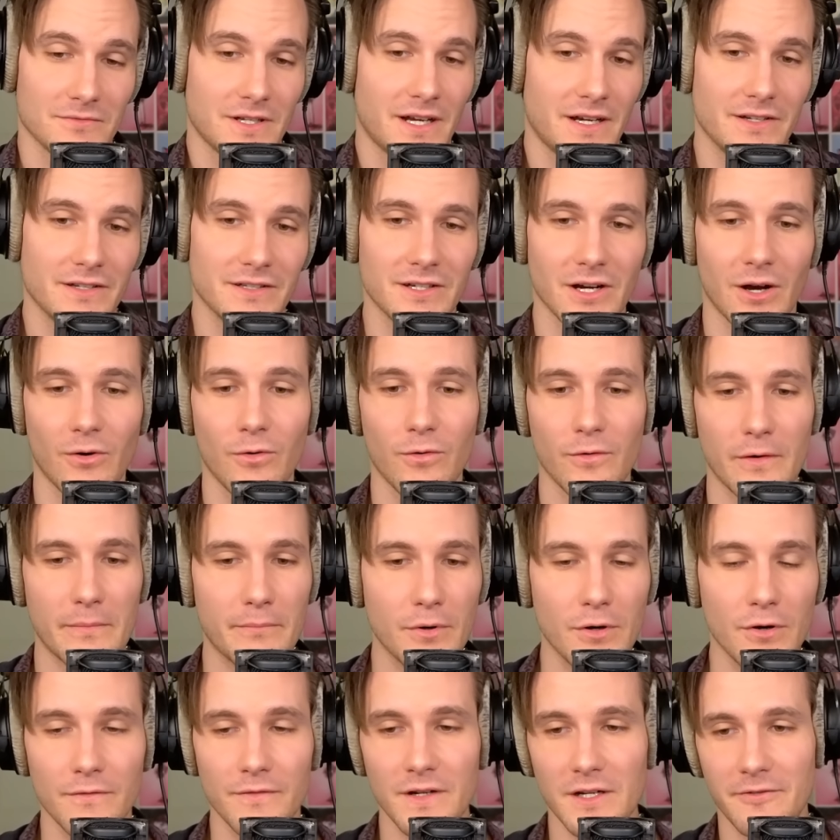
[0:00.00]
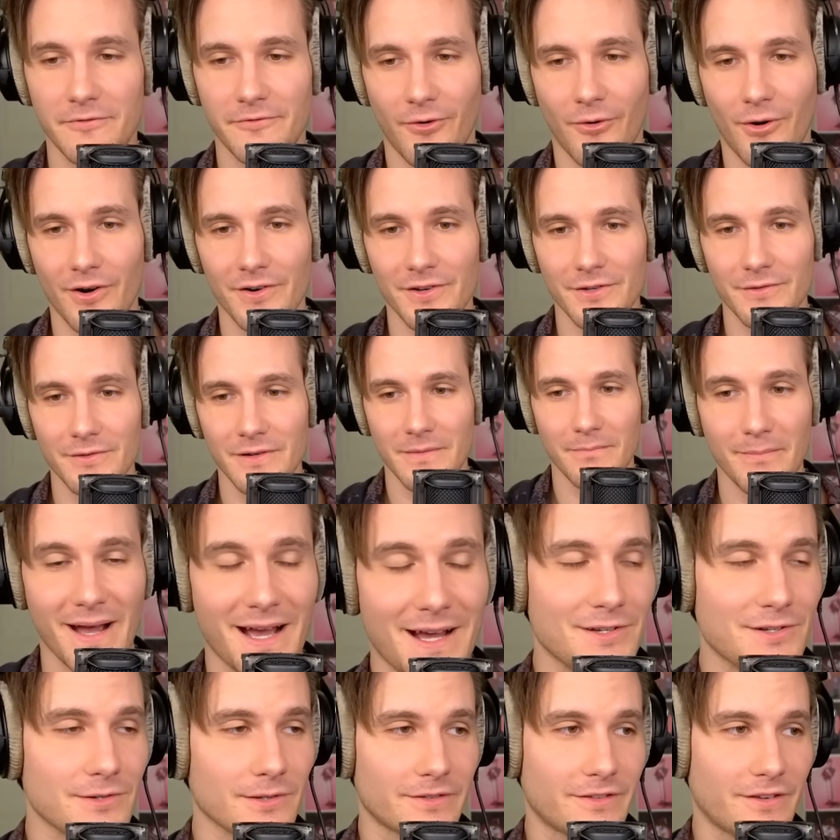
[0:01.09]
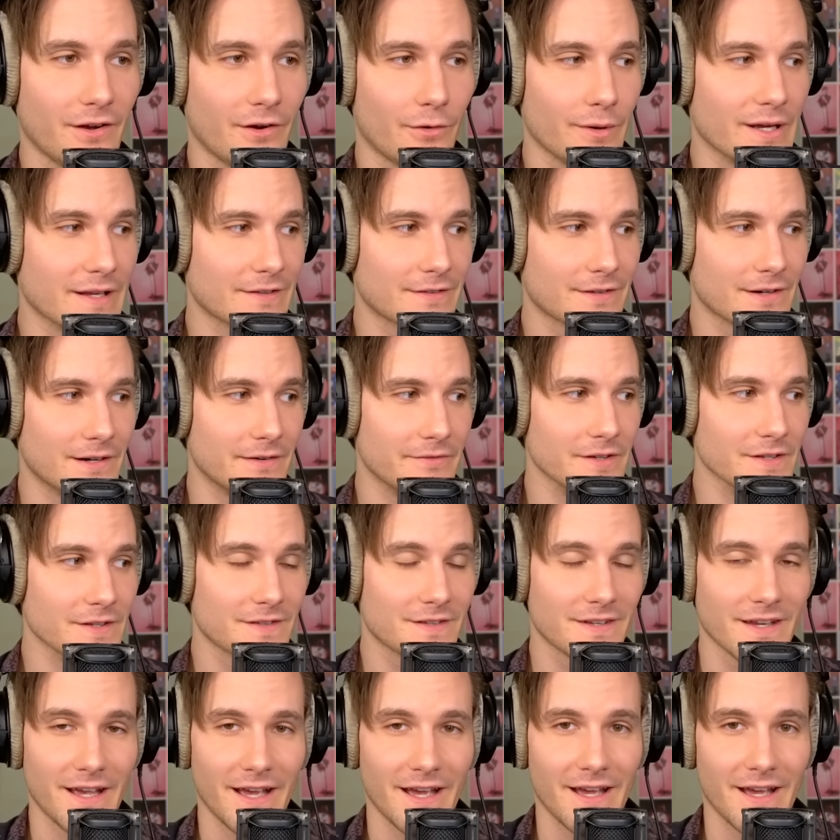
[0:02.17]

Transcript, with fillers: There you go, we moved it for you. Manual towing service.